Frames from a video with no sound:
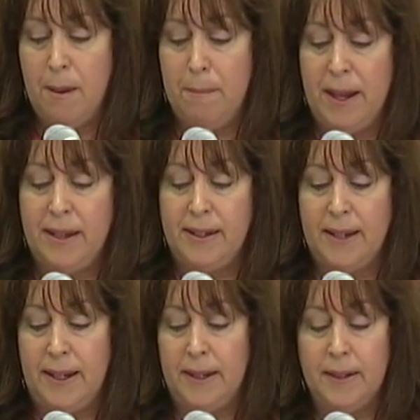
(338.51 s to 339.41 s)
But
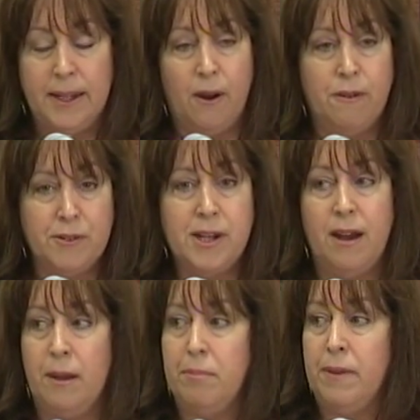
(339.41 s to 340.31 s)
over
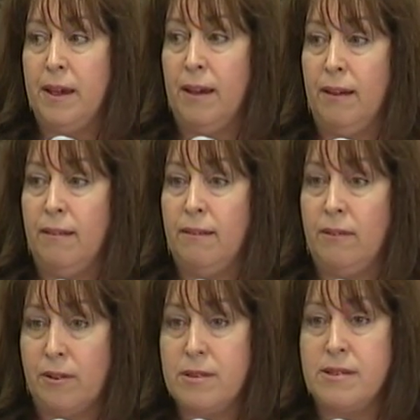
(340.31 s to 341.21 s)
time, they
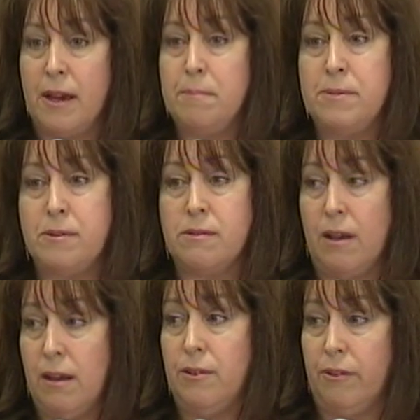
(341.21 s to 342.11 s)
took steps
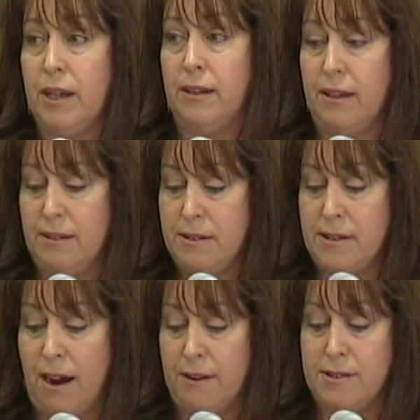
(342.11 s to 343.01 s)
directly into
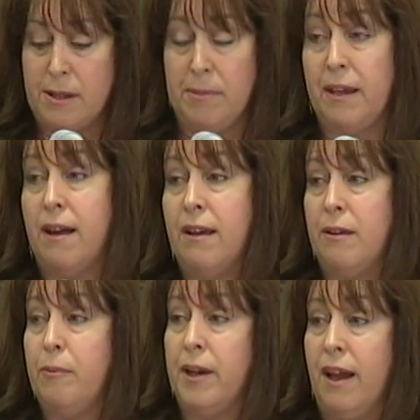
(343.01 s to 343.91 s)
terrorism. They got
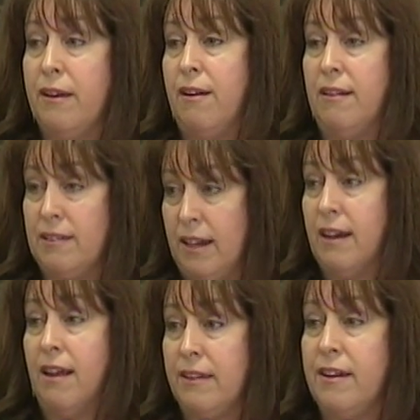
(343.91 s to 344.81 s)
on what I call
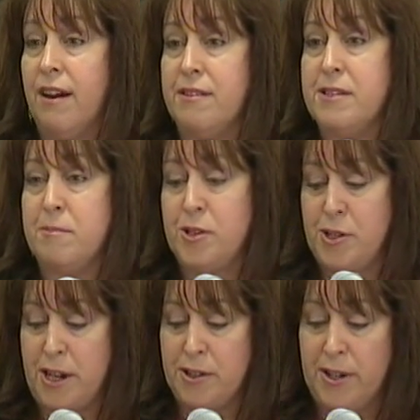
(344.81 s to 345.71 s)
getting on the terrorism
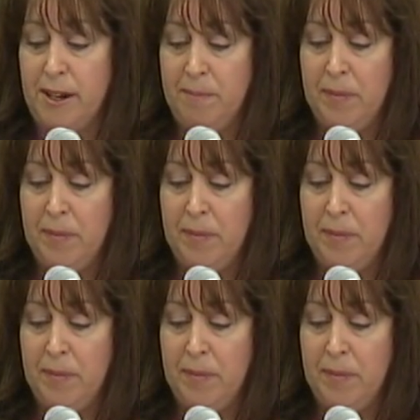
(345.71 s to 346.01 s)
trajectory.